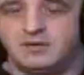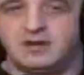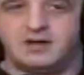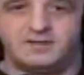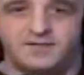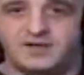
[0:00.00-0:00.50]

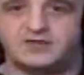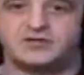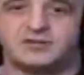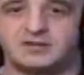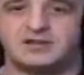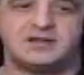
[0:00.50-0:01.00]
And
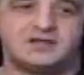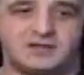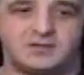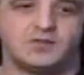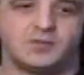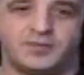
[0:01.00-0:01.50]
eventually
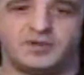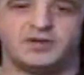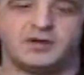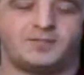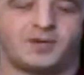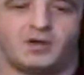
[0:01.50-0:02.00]
you will
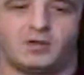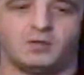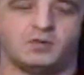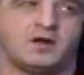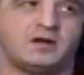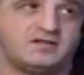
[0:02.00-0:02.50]
build up a
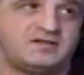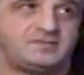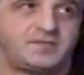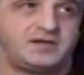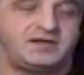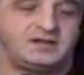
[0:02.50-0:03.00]
whole lot of
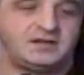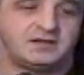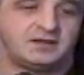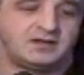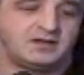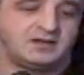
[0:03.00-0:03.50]
speed.
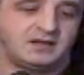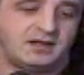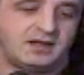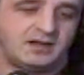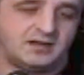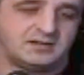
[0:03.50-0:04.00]

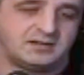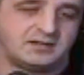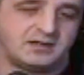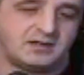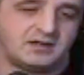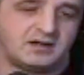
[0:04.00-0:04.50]
And
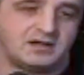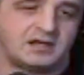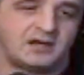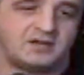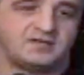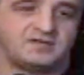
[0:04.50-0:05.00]
I
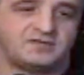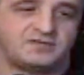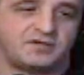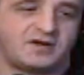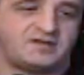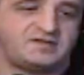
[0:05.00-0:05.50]
cannot
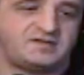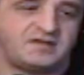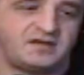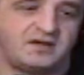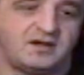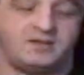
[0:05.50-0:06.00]
stress
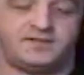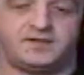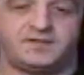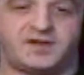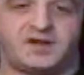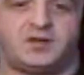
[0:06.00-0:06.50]
enough,
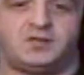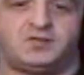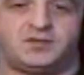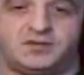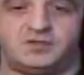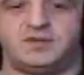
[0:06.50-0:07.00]
if you
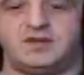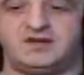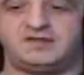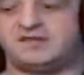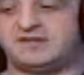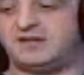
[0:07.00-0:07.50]
do
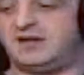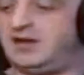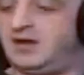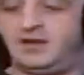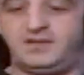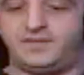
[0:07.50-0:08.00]
this
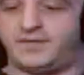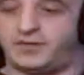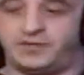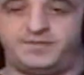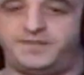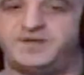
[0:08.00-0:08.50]

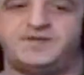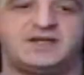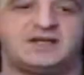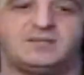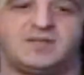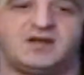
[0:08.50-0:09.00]
for
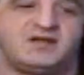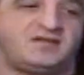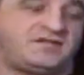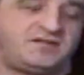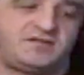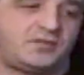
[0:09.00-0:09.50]
15
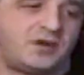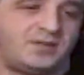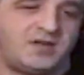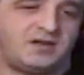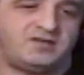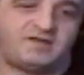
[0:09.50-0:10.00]
minutes, 20
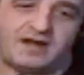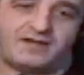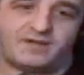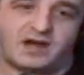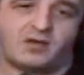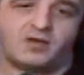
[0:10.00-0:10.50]
minutes,
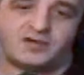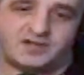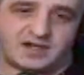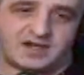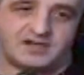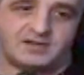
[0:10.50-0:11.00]
half an hour a
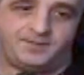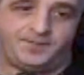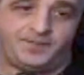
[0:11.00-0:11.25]
day,